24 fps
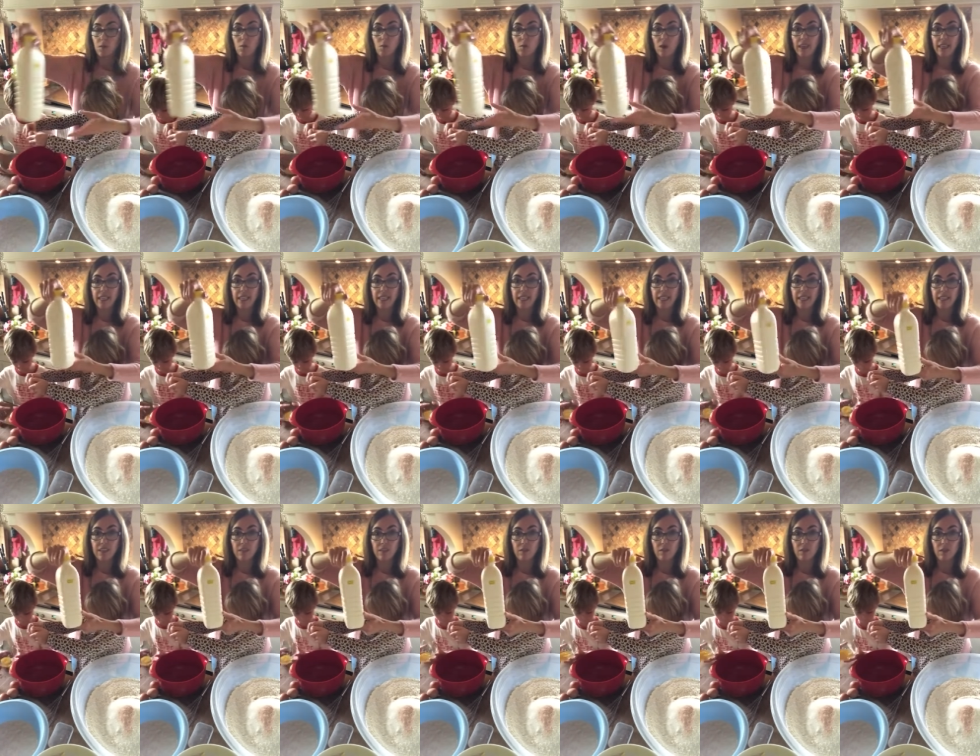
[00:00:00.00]
1
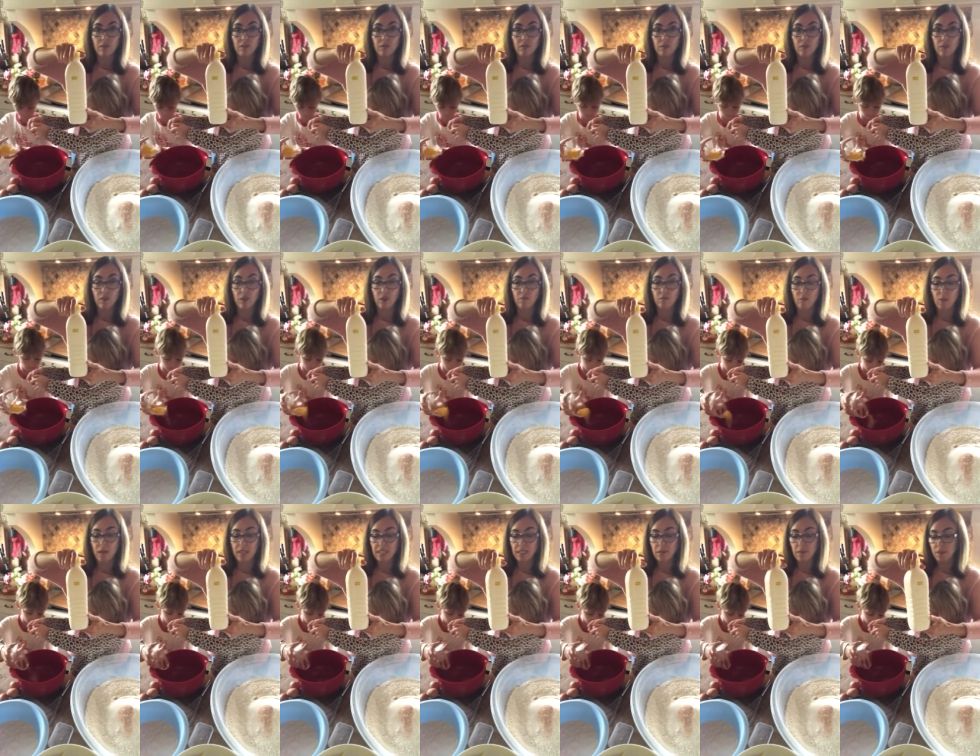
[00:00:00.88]
liter of
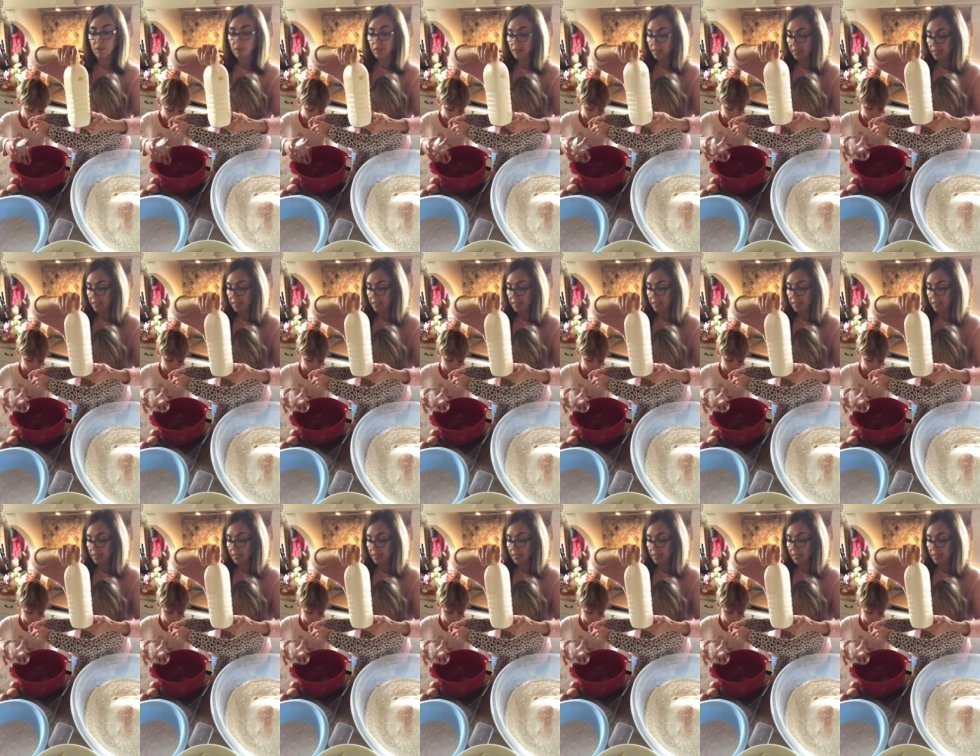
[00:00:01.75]
buttermilk.